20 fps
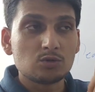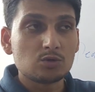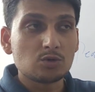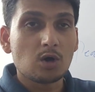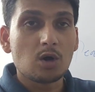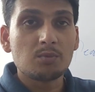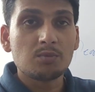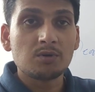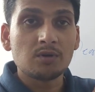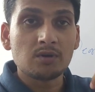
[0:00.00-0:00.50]

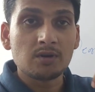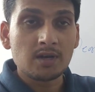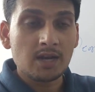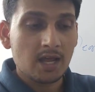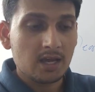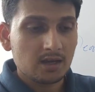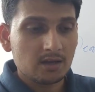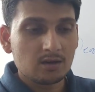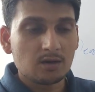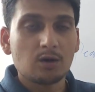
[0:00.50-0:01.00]
drop your
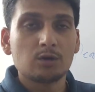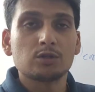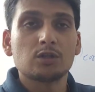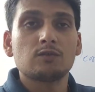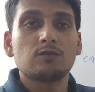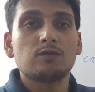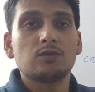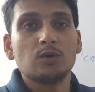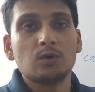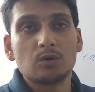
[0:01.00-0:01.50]
neck on the
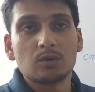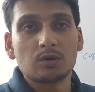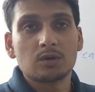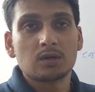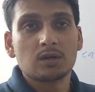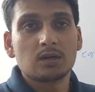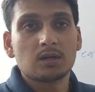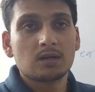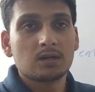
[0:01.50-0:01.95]
floor.